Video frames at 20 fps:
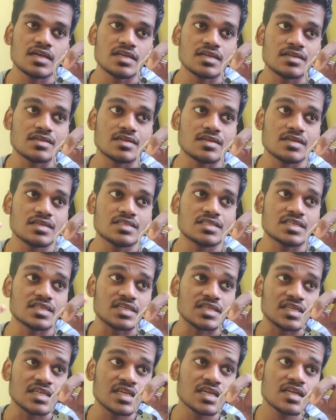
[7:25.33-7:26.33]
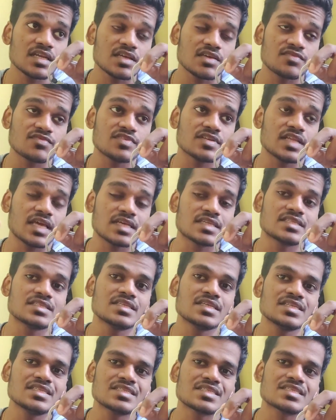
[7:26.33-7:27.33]
it's near. If it
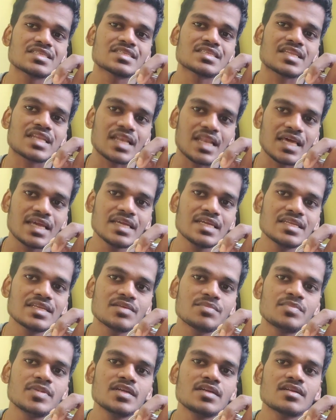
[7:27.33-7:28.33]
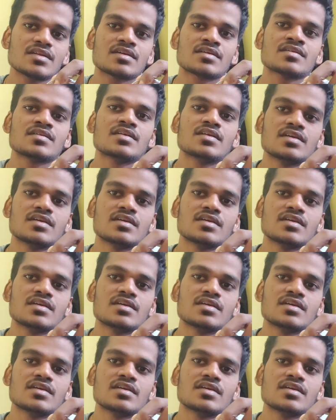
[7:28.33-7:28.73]
exceeds a slight a bit,